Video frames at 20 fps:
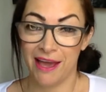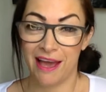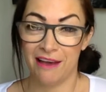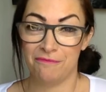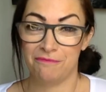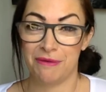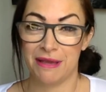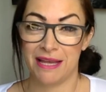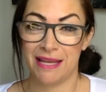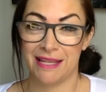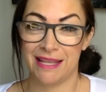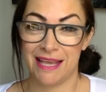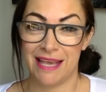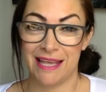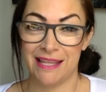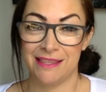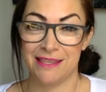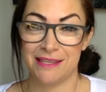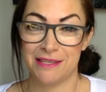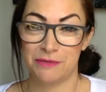have been
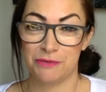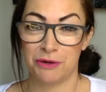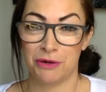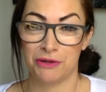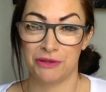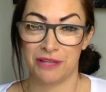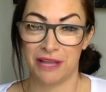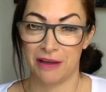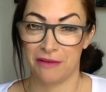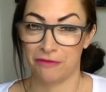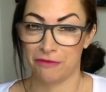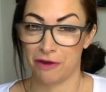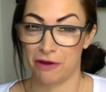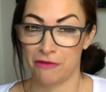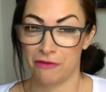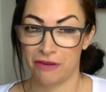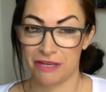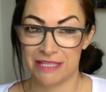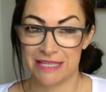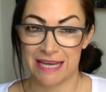in this world now for
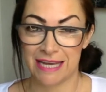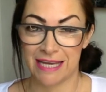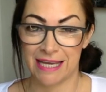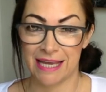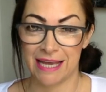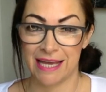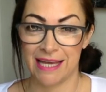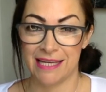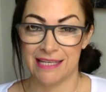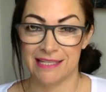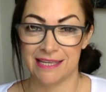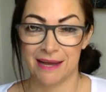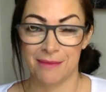over a decade.